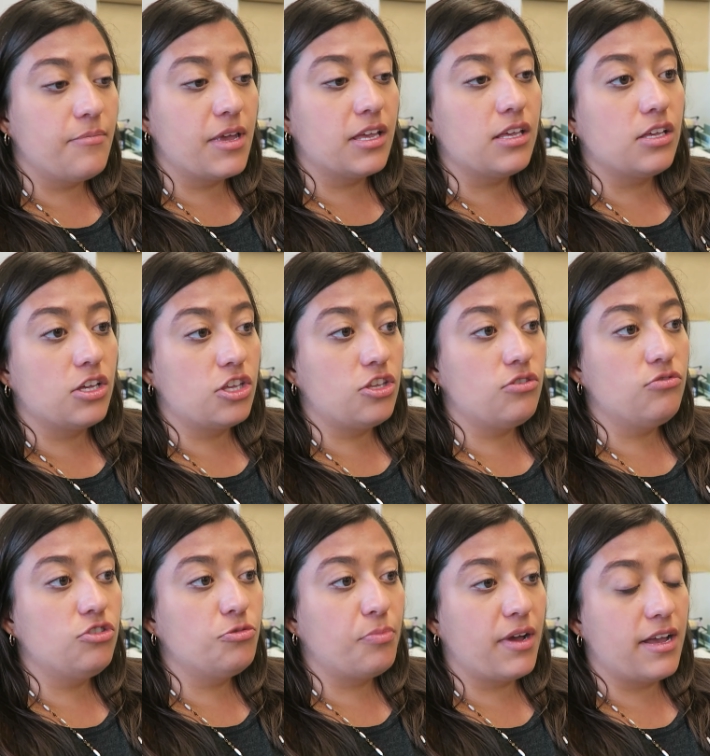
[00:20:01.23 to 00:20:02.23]
of making a
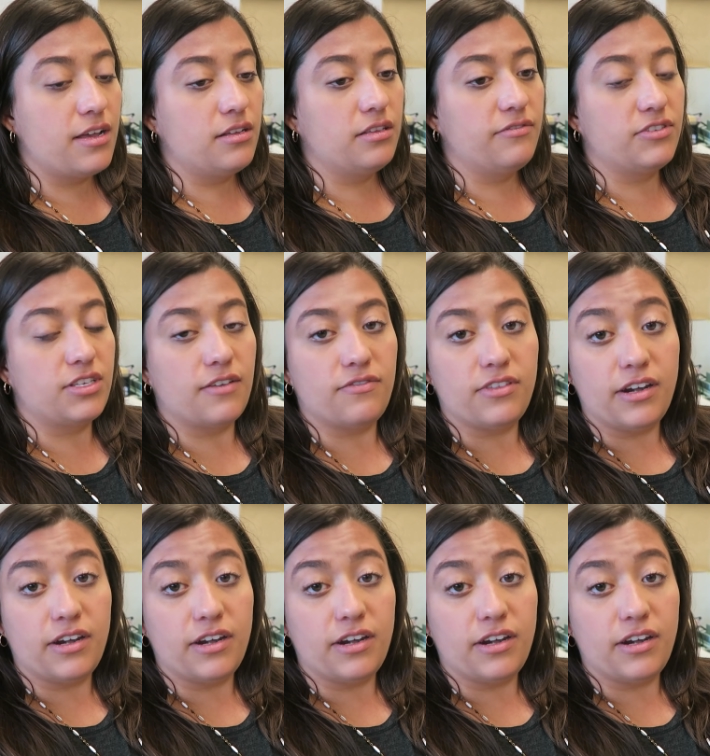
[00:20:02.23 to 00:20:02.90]
huge pile of stuff